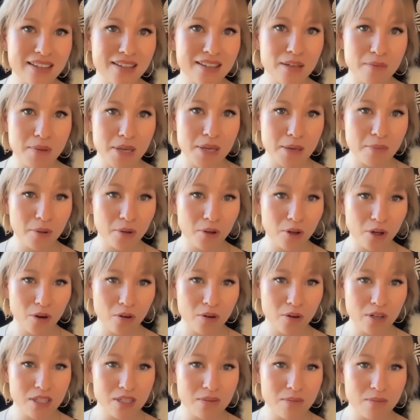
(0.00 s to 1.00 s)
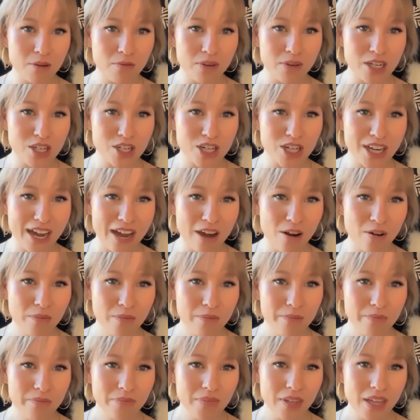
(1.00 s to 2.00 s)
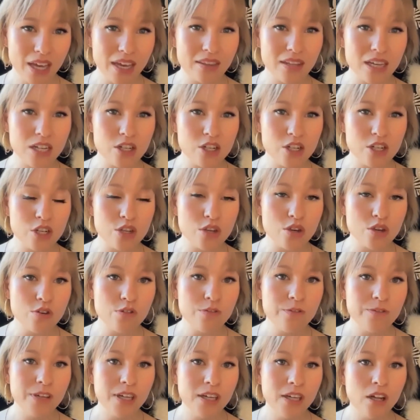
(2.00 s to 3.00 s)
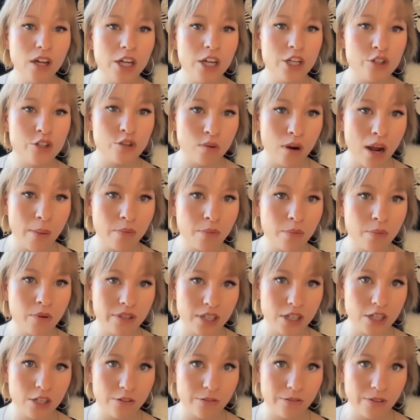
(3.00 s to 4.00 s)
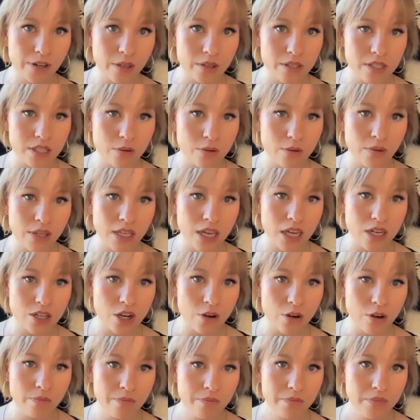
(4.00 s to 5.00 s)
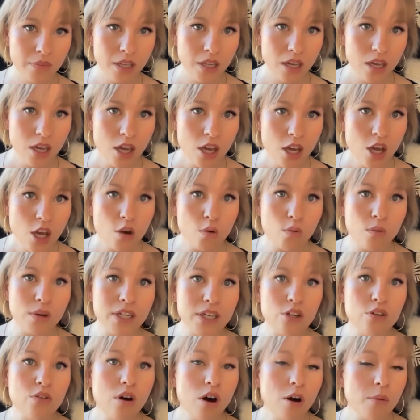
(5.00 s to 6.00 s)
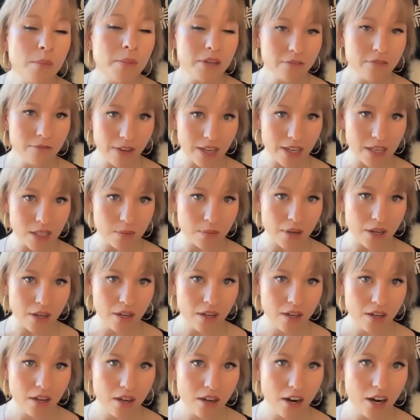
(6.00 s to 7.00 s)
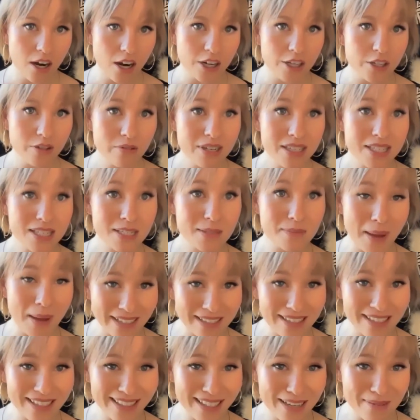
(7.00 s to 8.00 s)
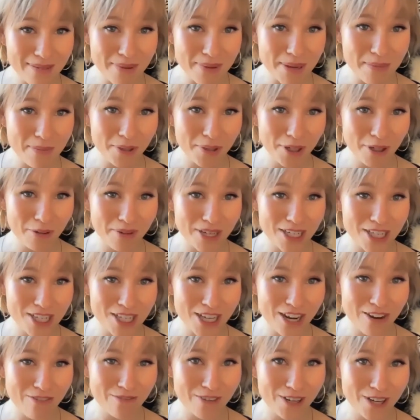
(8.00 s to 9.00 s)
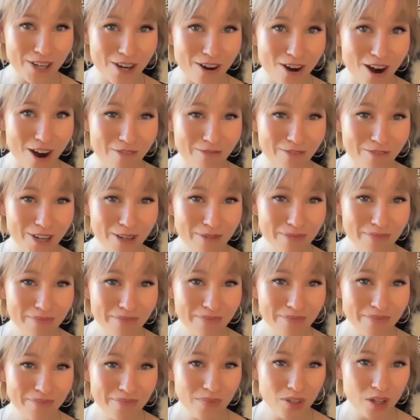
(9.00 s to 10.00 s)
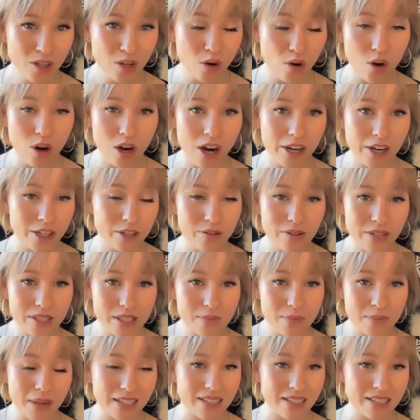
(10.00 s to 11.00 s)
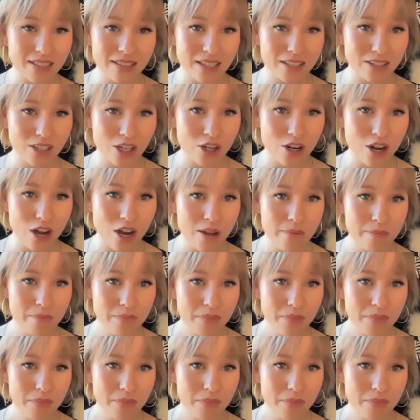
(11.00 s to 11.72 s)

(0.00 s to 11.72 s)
that people are going to be reaching out? And then do you feel a drop within your frequency when they don't? When you open Facebook, are you expecting that people are reaching out for your offer? Or are you expecting that they're not?